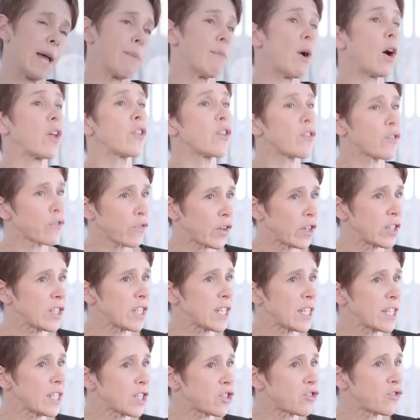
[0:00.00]
other
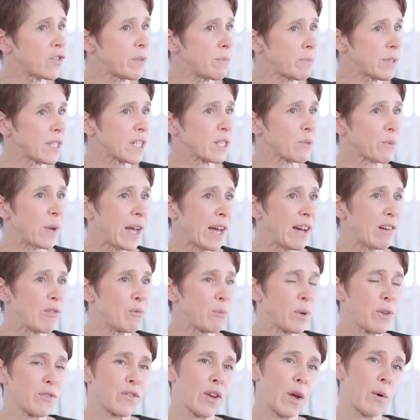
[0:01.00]
funding streams as well.
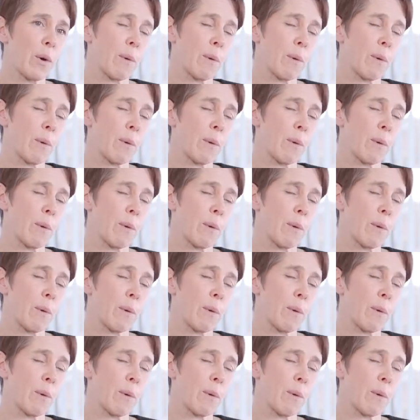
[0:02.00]
And we've now